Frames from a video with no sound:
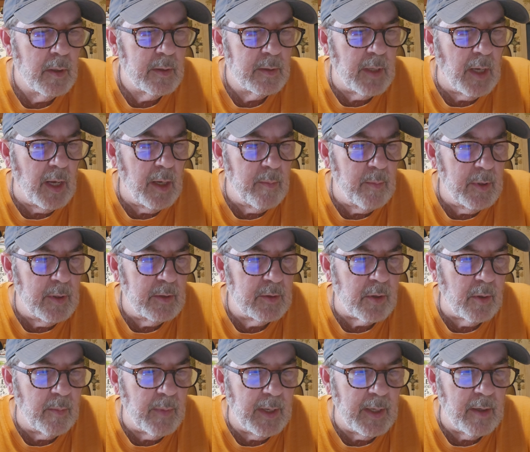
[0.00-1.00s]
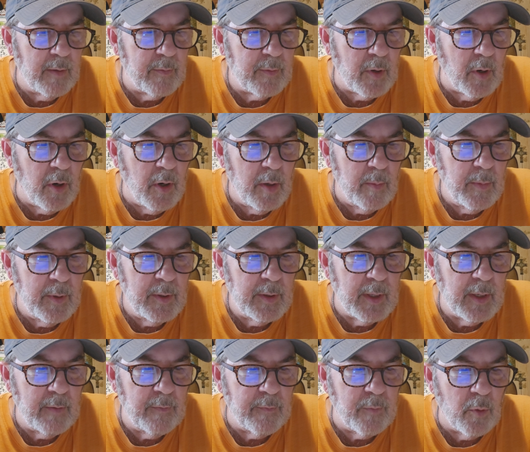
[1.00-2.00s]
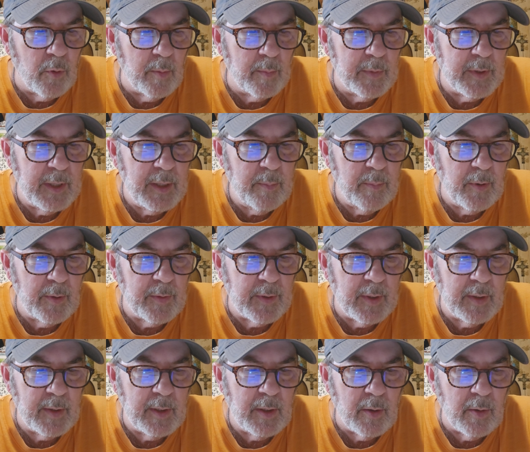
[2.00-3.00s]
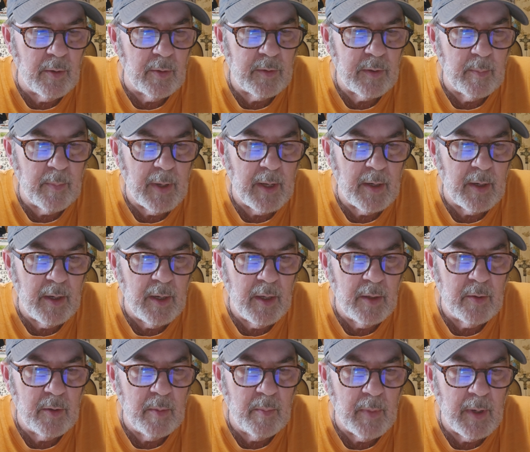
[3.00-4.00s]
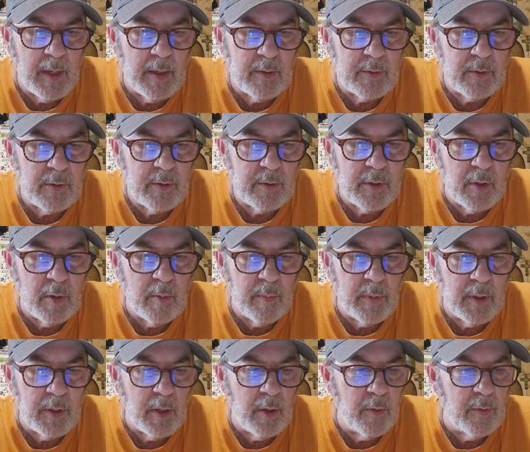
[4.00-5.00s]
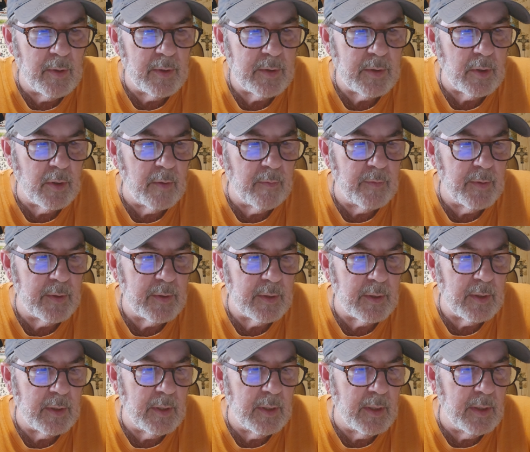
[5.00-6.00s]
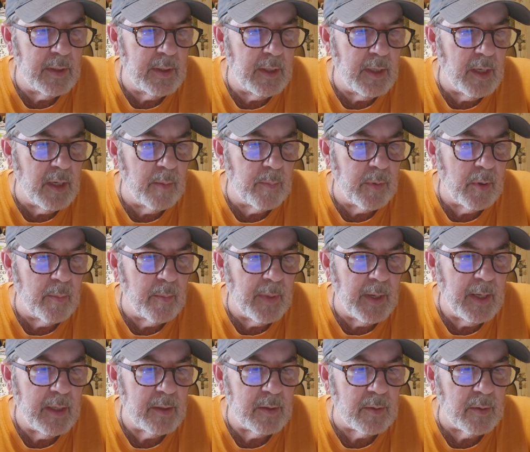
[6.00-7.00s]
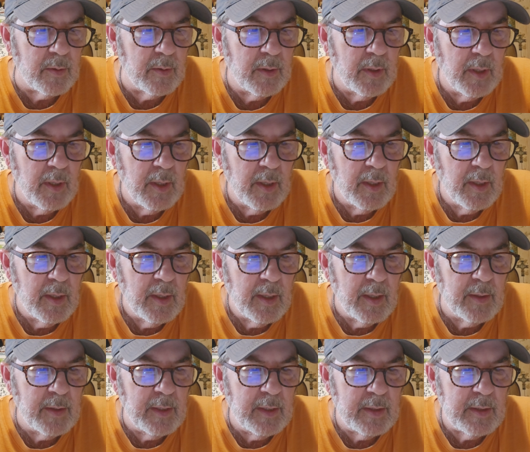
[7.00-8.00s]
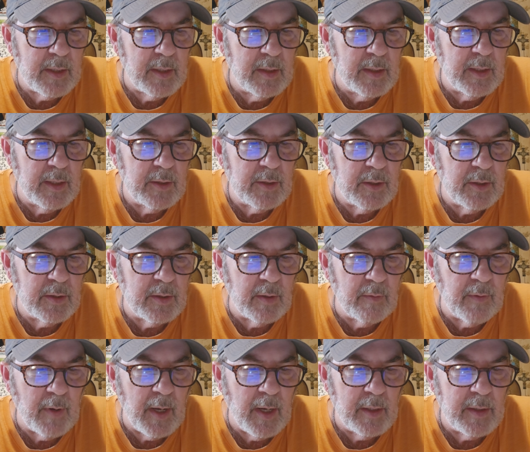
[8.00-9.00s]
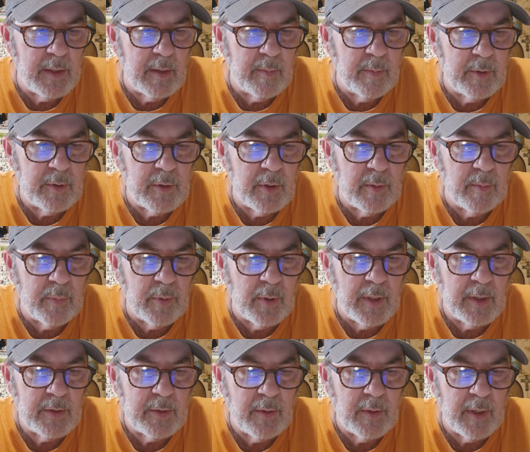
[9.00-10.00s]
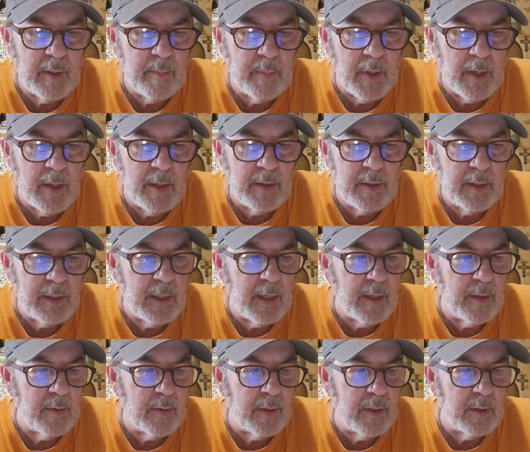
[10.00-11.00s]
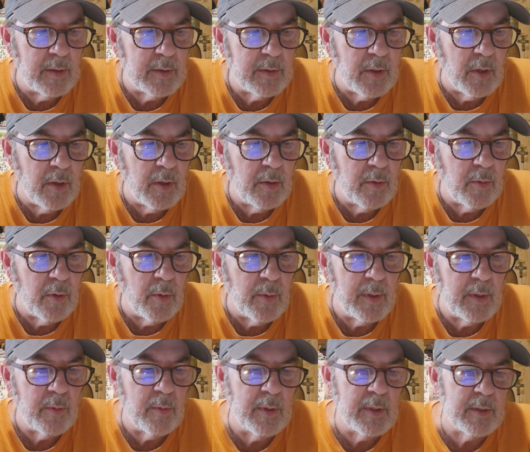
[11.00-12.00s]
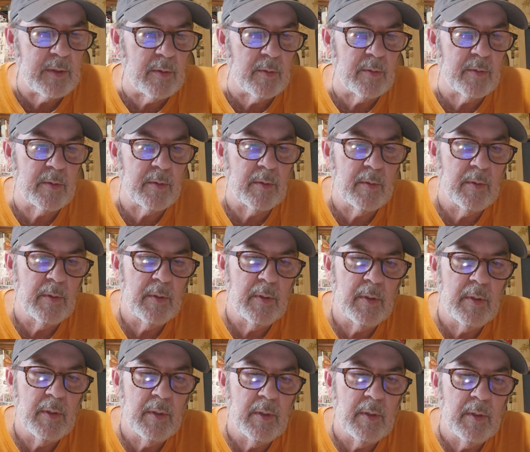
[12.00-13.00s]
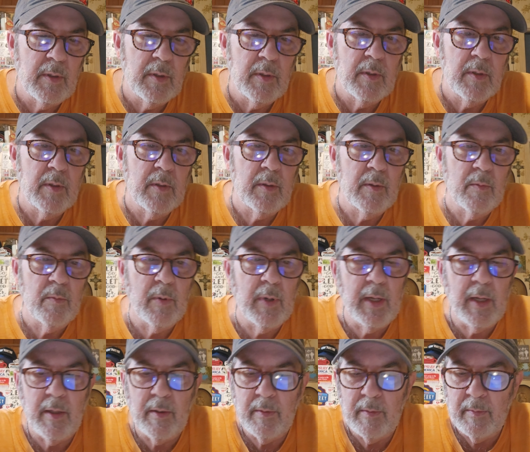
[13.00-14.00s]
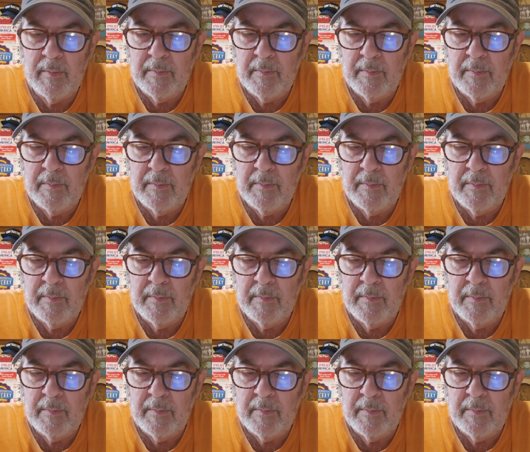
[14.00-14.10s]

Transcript: Diamonds are made of carbon. They form deep within the earth about one hundred miles or so below the surface in the upper mantle. In these conditions of high temperature and pressure, they bond together and start growing crystals. Wow.